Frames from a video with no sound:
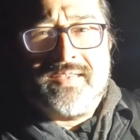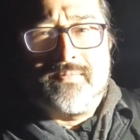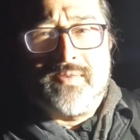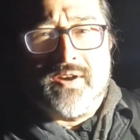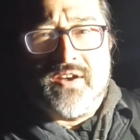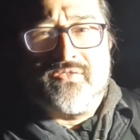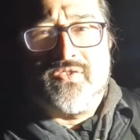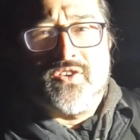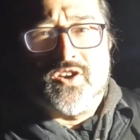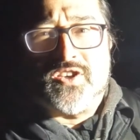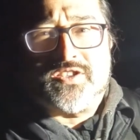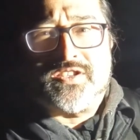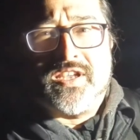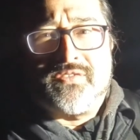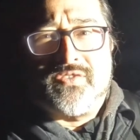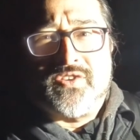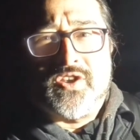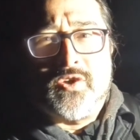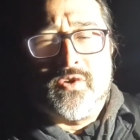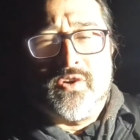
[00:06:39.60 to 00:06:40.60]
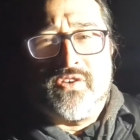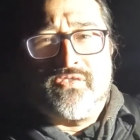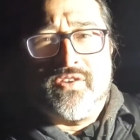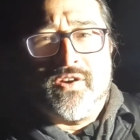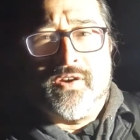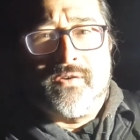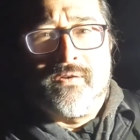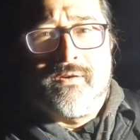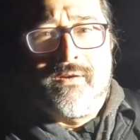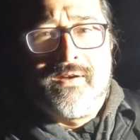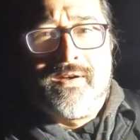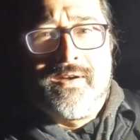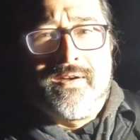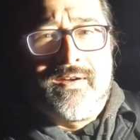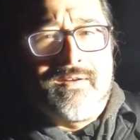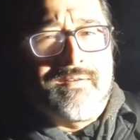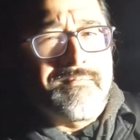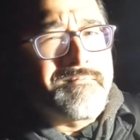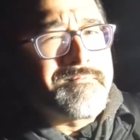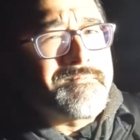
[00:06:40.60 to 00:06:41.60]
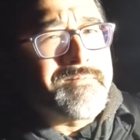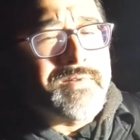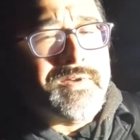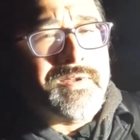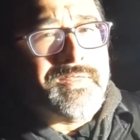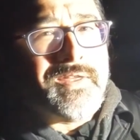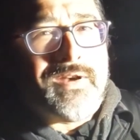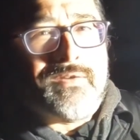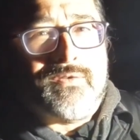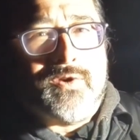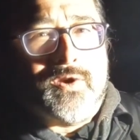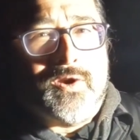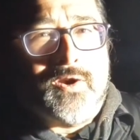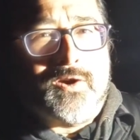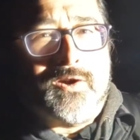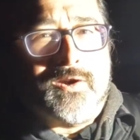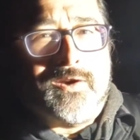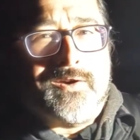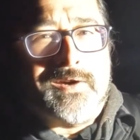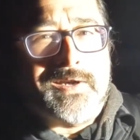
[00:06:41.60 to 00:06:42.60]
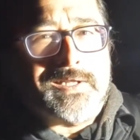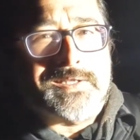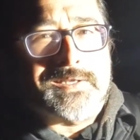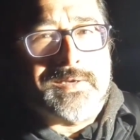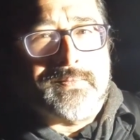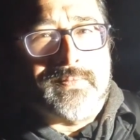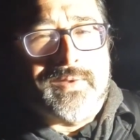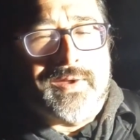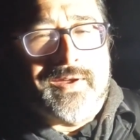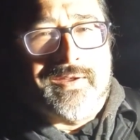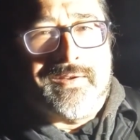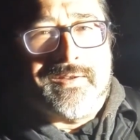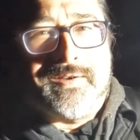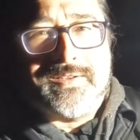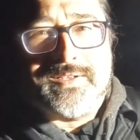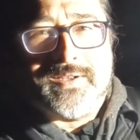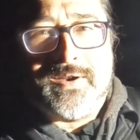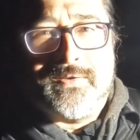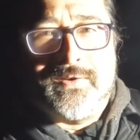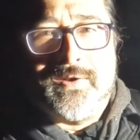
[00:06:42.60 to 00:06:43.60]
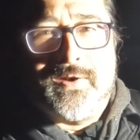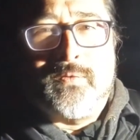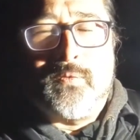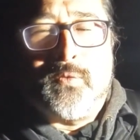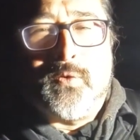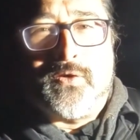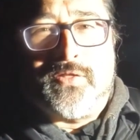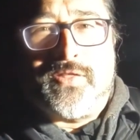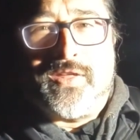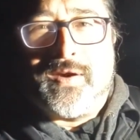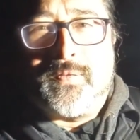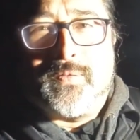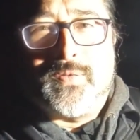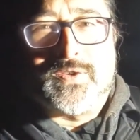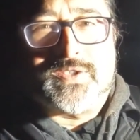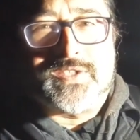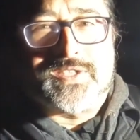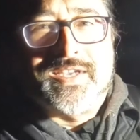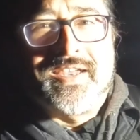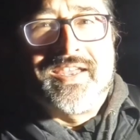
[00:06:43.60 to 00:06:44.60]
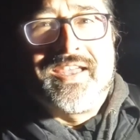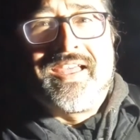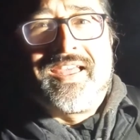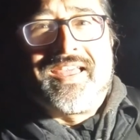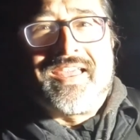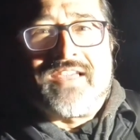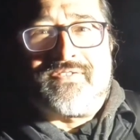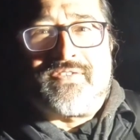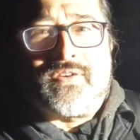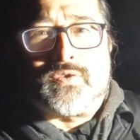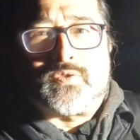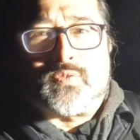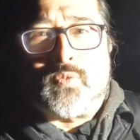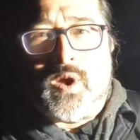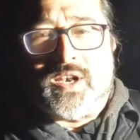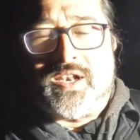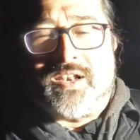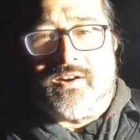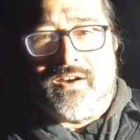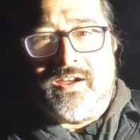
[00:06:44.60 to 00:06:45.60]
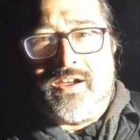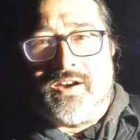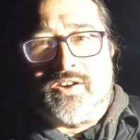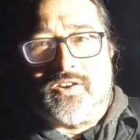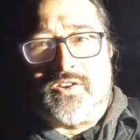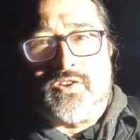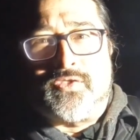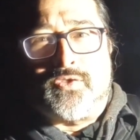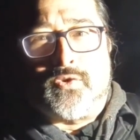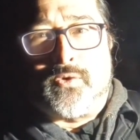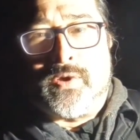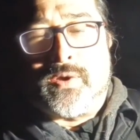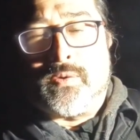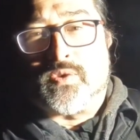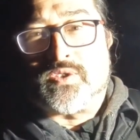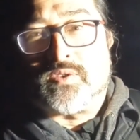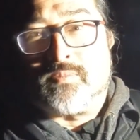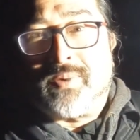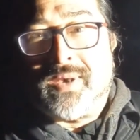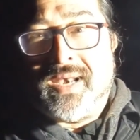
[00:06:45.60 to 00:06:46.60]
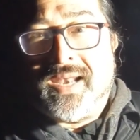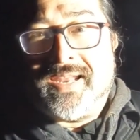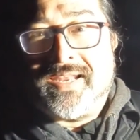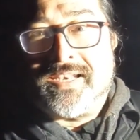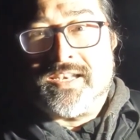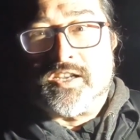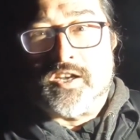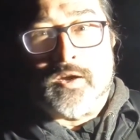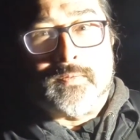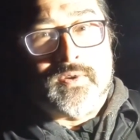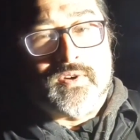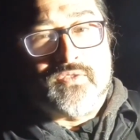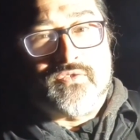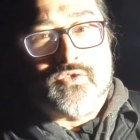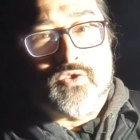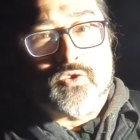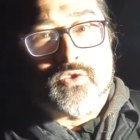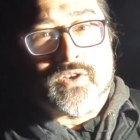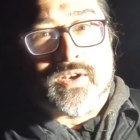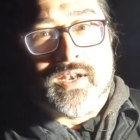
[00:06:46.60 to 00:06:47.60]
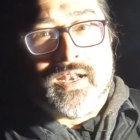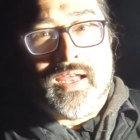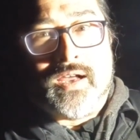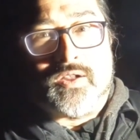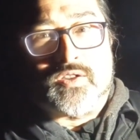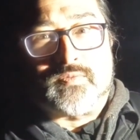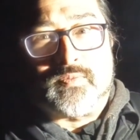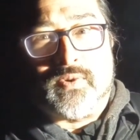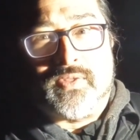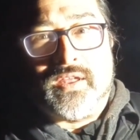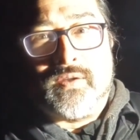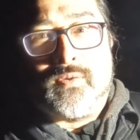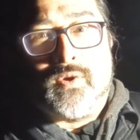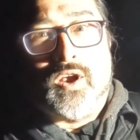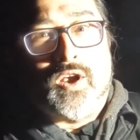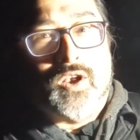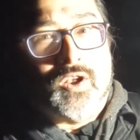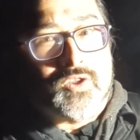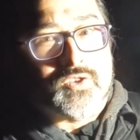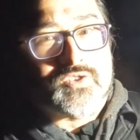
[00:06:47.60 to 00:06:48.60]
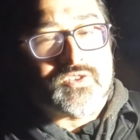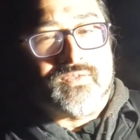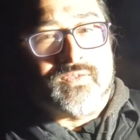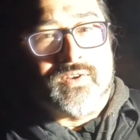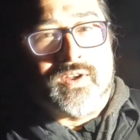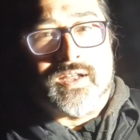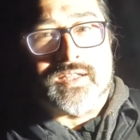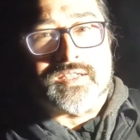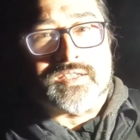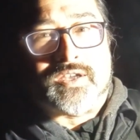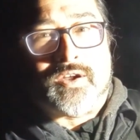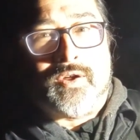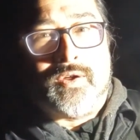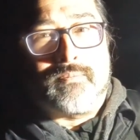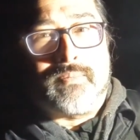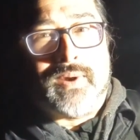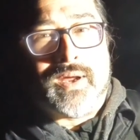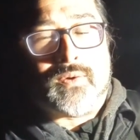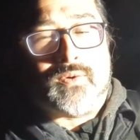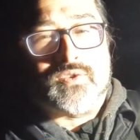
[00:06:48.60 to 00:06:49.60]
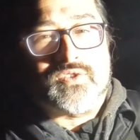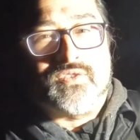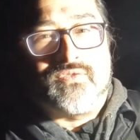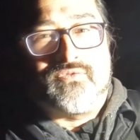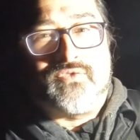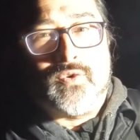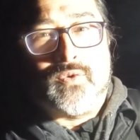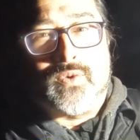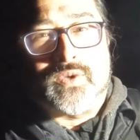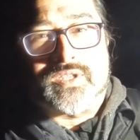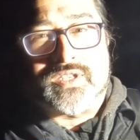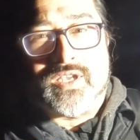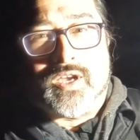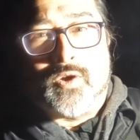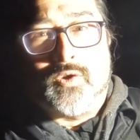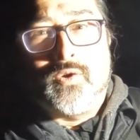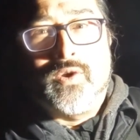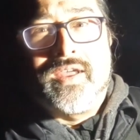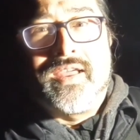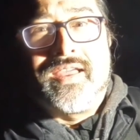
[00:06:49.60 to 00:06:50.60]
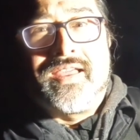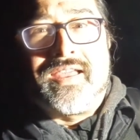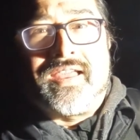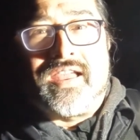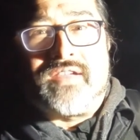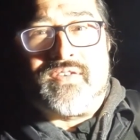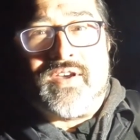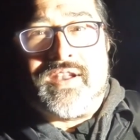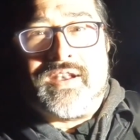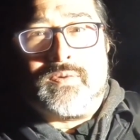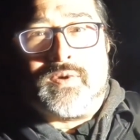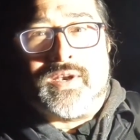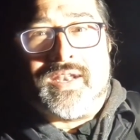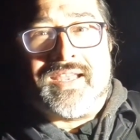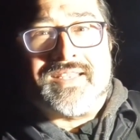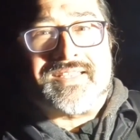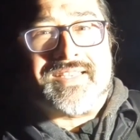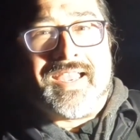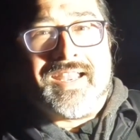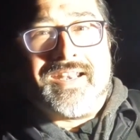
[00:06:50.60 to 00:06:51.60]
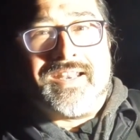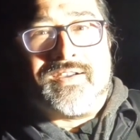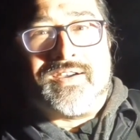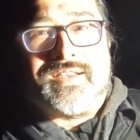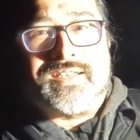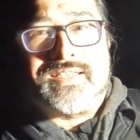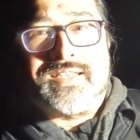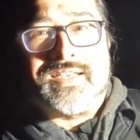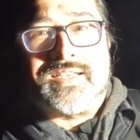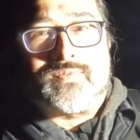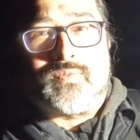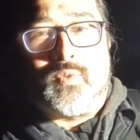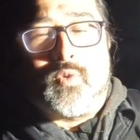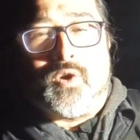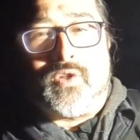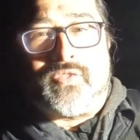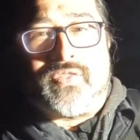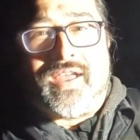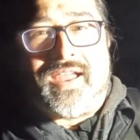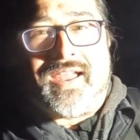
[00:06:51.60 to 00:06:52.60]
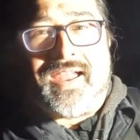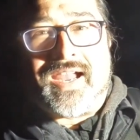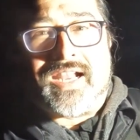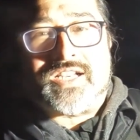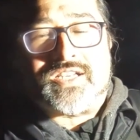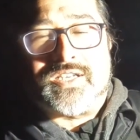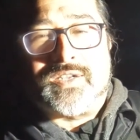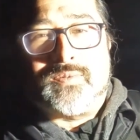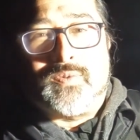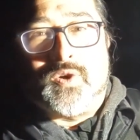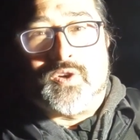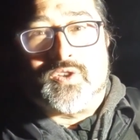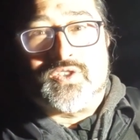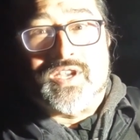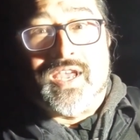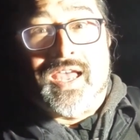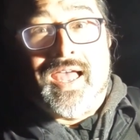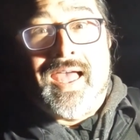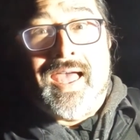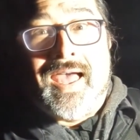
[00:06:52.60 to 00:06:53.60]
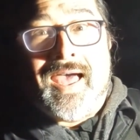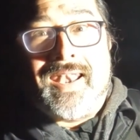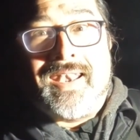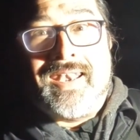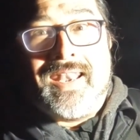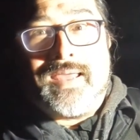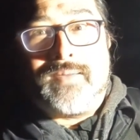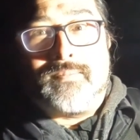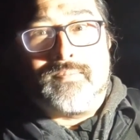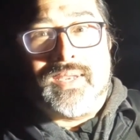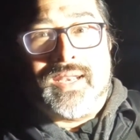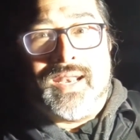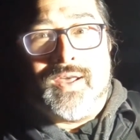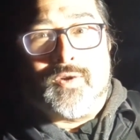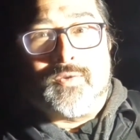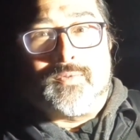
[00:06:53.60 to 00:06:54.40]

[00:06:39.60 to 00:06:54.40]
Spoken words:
my first ever UFO? There were a lot of lights up there and I don't know what that was. If it was one light, I could have thought it was a plane coming through the clouds, but there were lots of lights going backwards and forwards. So if anyone has any ideas what that actually was, let me know,